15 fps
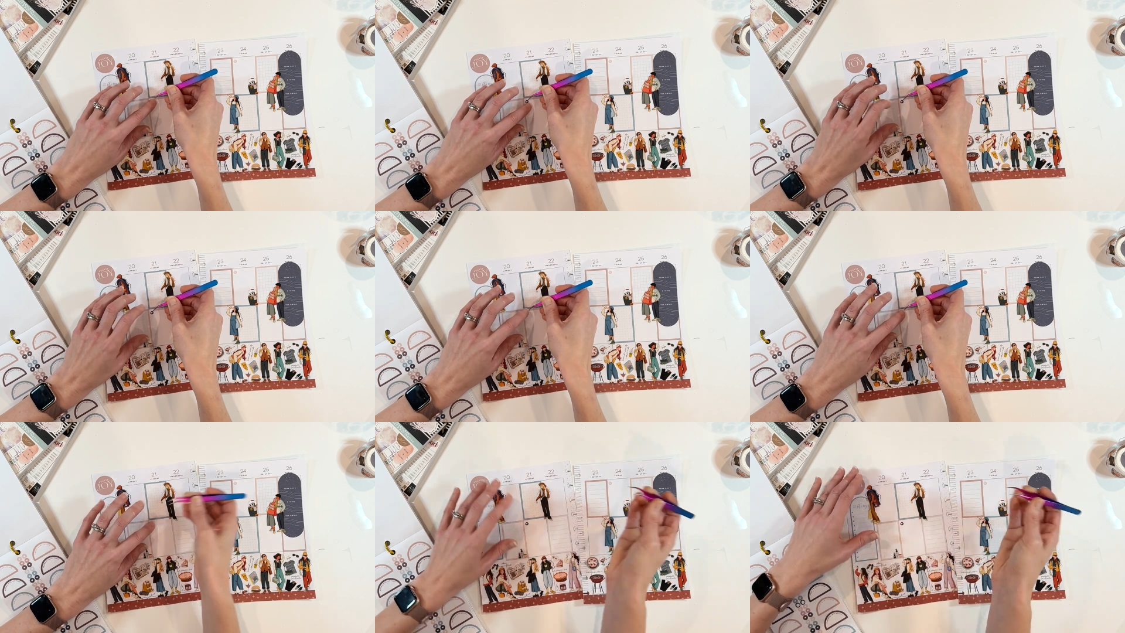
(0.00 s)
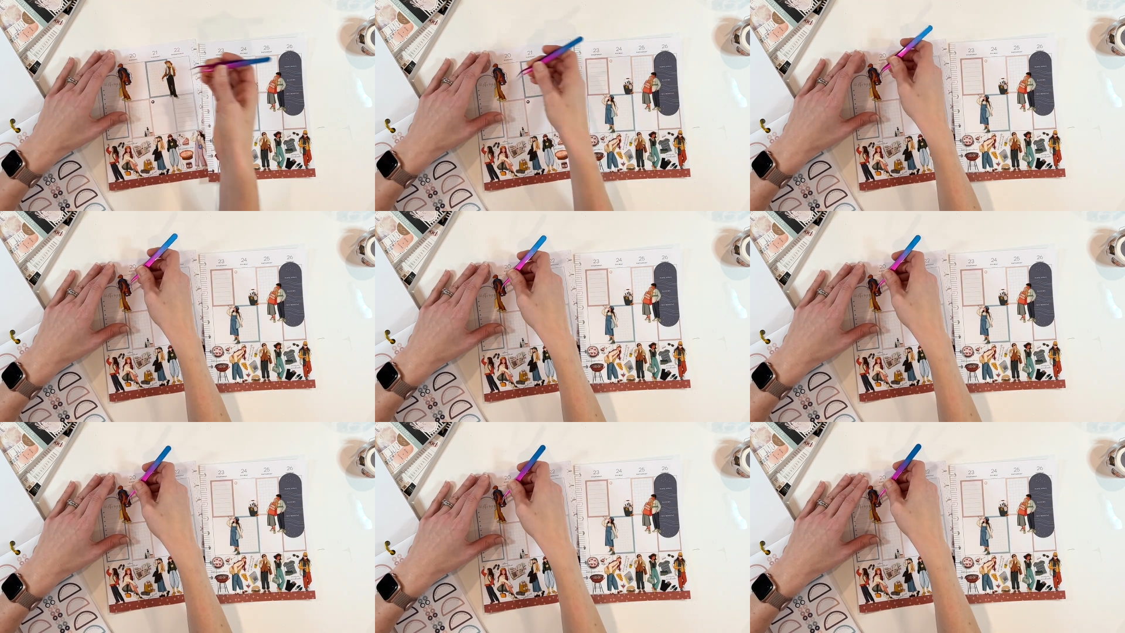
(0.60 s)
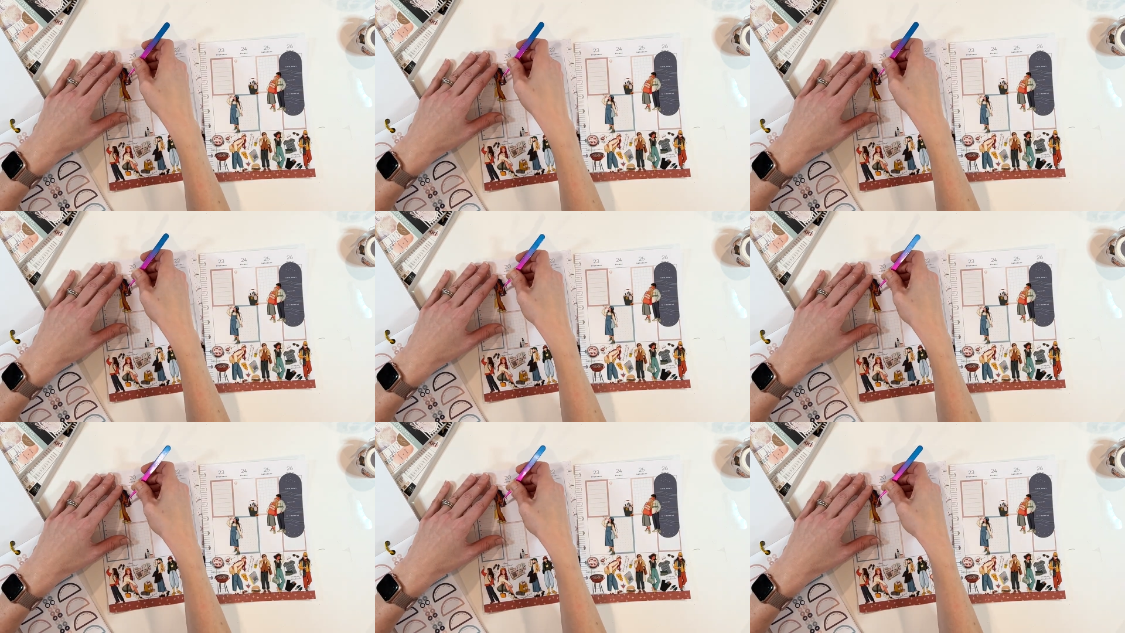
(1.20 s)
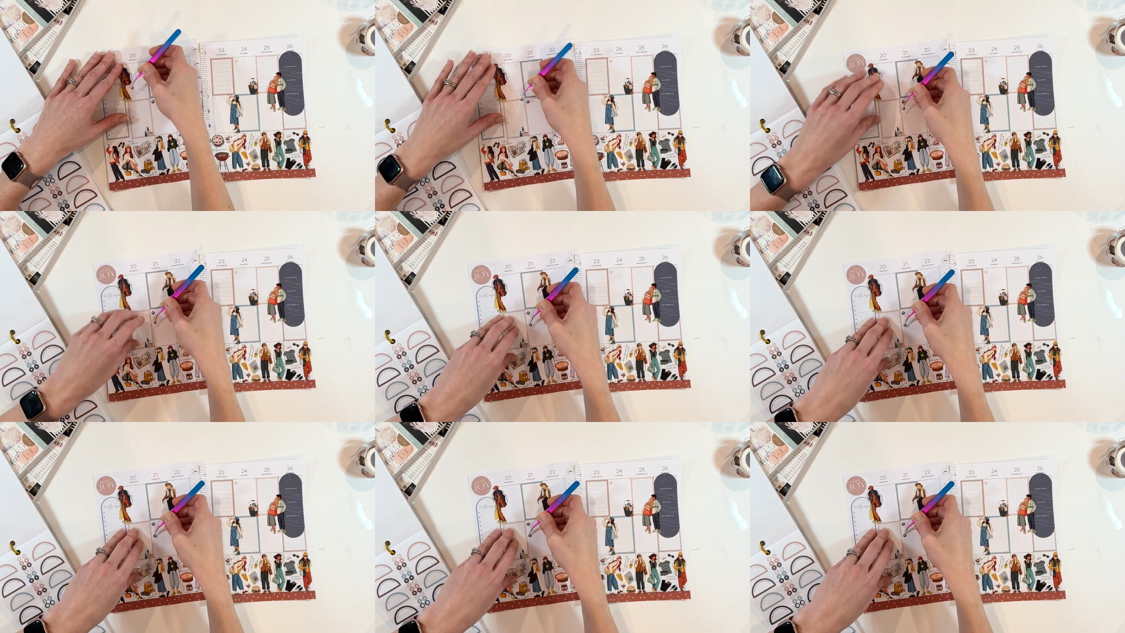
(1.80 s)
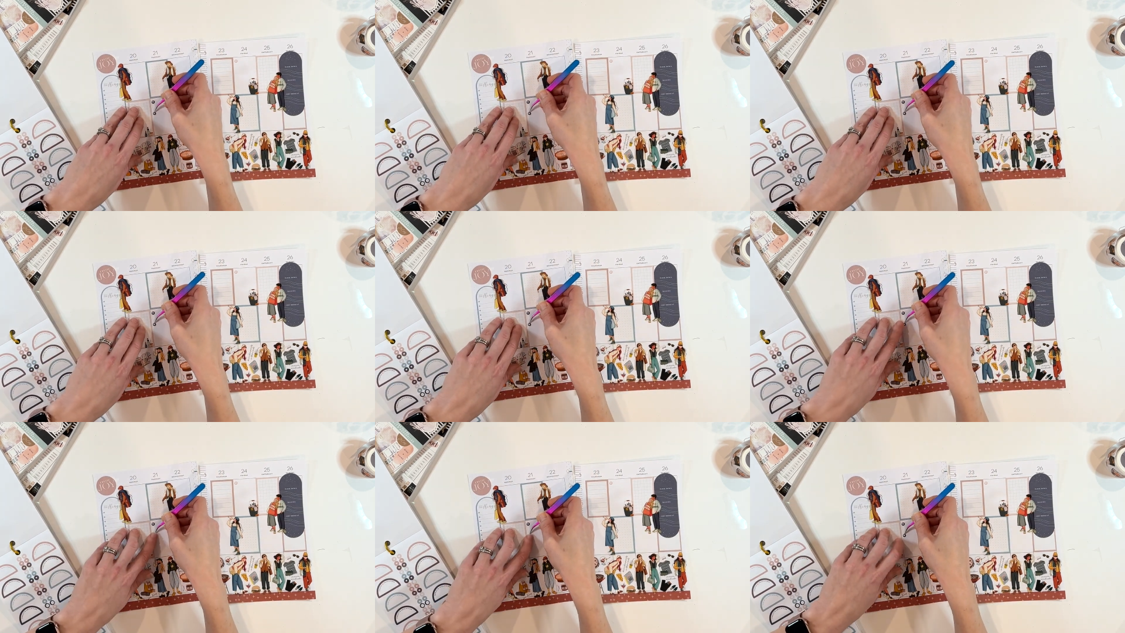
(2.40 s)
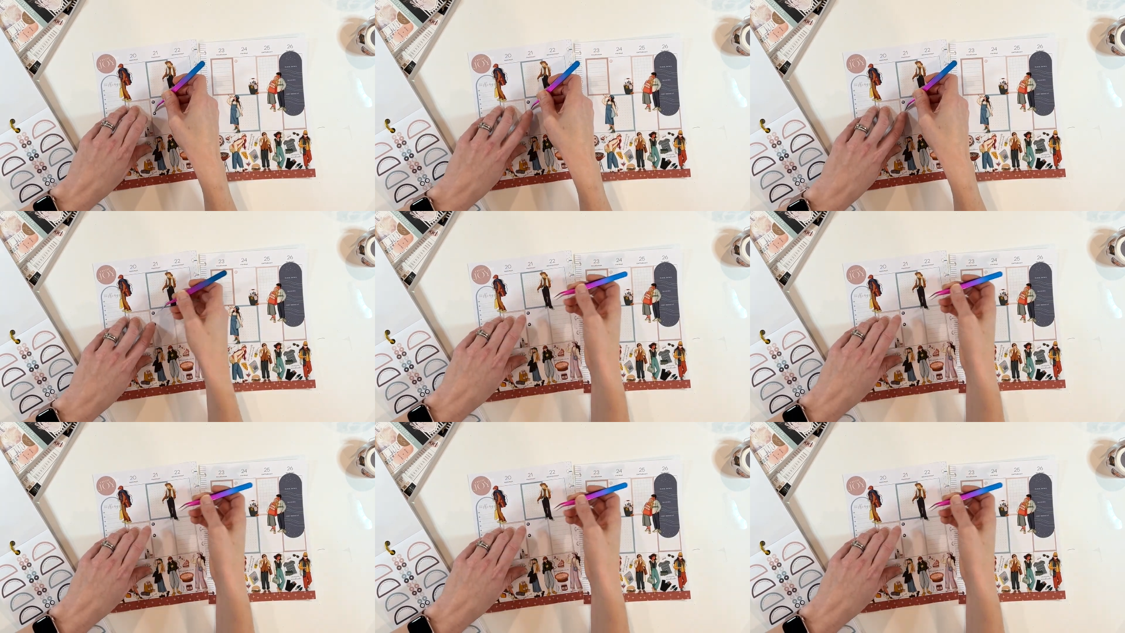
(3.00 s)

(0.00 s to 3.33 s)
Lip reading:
(no speaker visible)